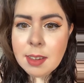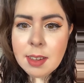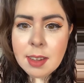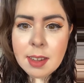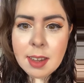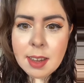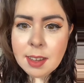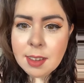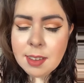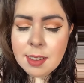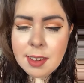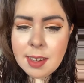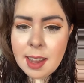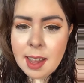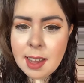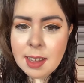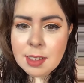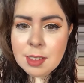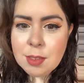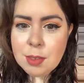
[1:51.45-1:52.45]
I couldn't
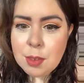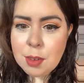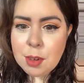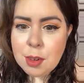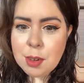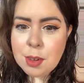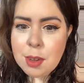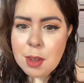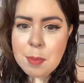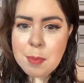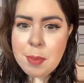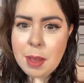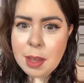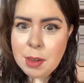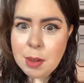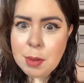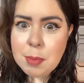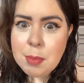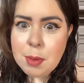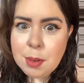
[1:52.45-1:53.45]
ask for a
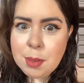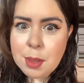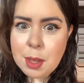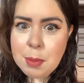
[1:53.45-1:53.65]
better birthday